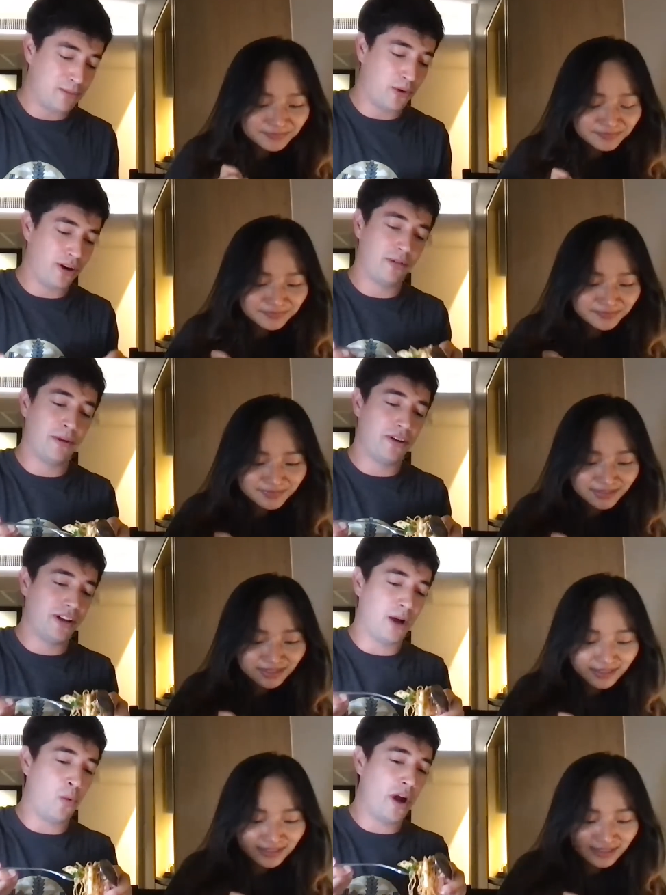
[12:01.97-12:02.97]
Speaker 1: more about
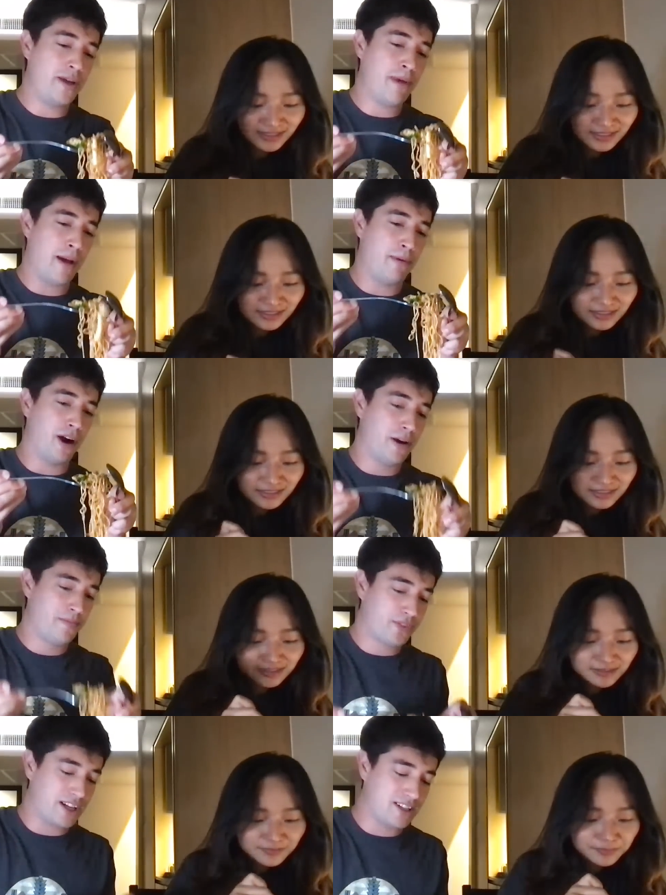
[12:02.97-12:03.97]
like white pepper.
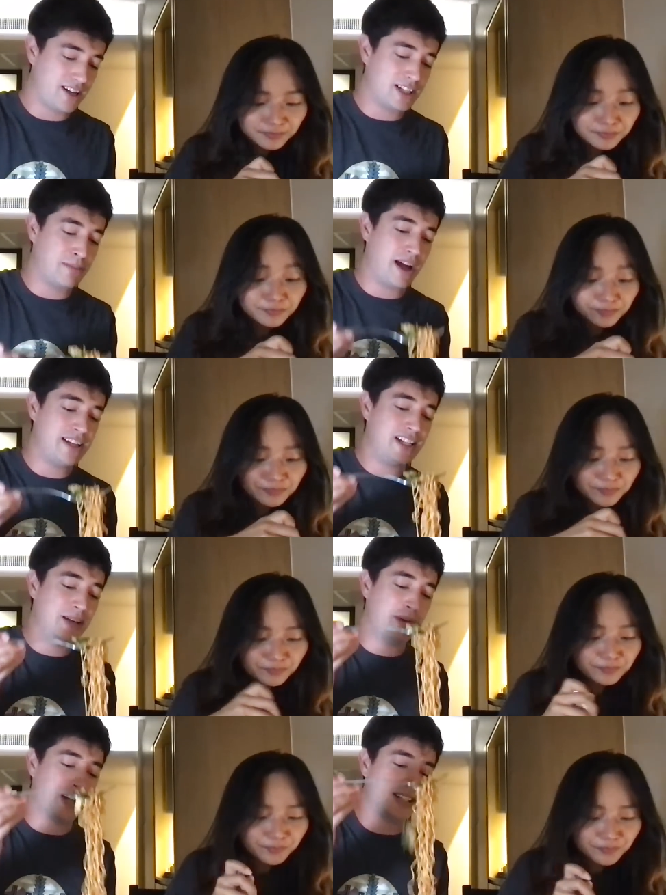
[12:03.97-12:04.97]
It's not
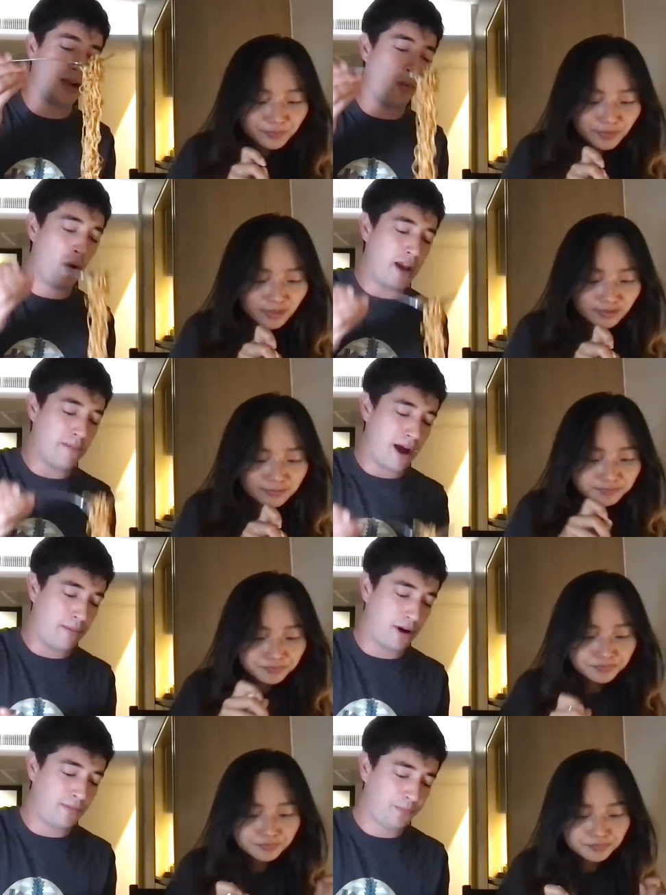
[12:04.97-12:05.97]
spicy, but it's like white
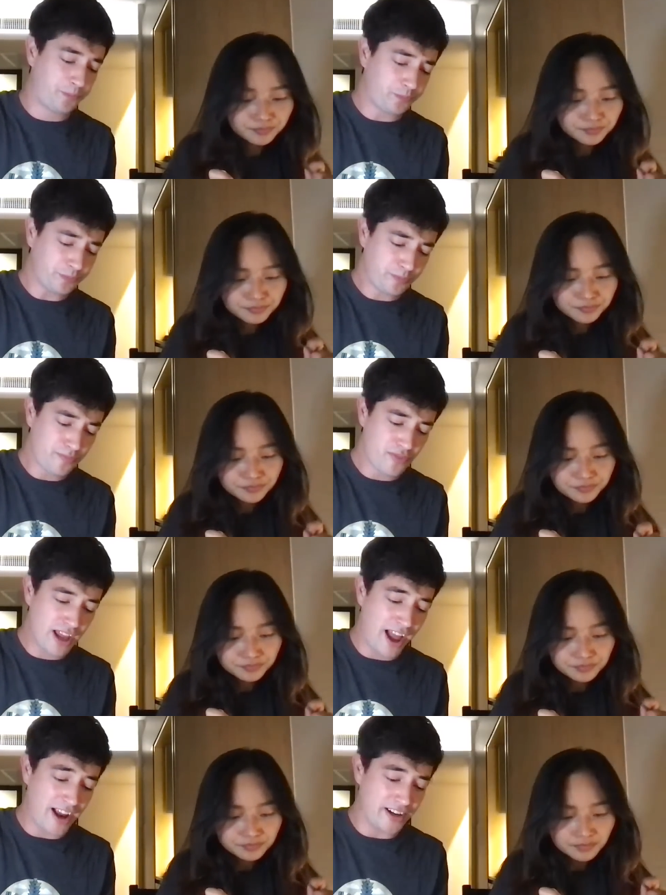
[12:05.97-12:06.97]
pepper.
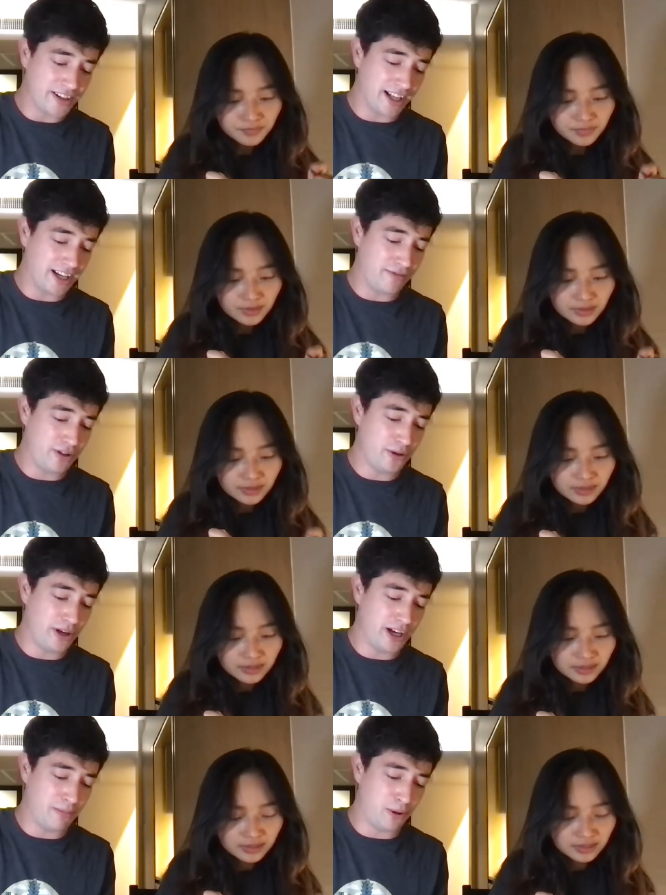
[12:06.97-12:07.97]
And like if you
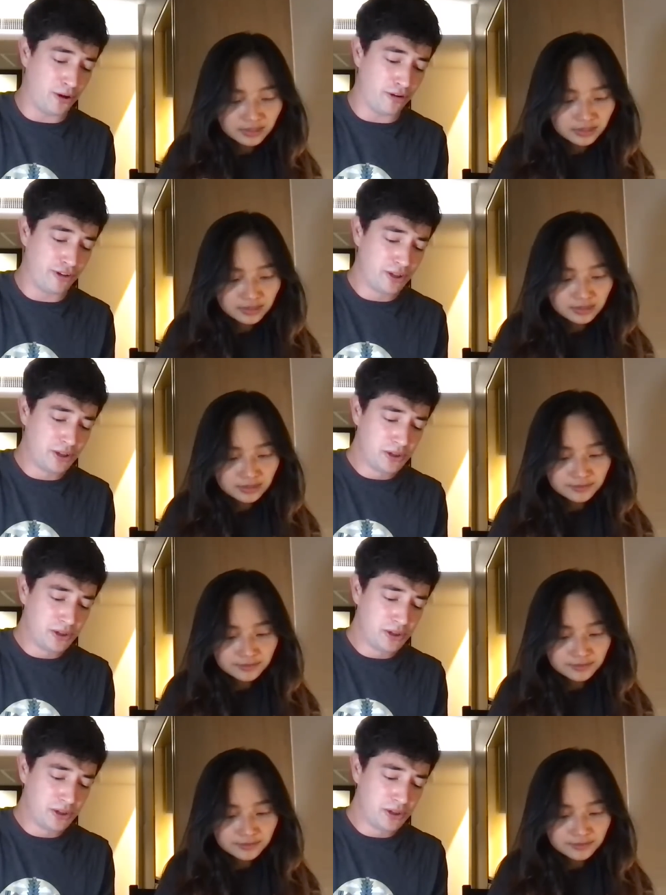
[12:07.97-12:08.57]
get a bowl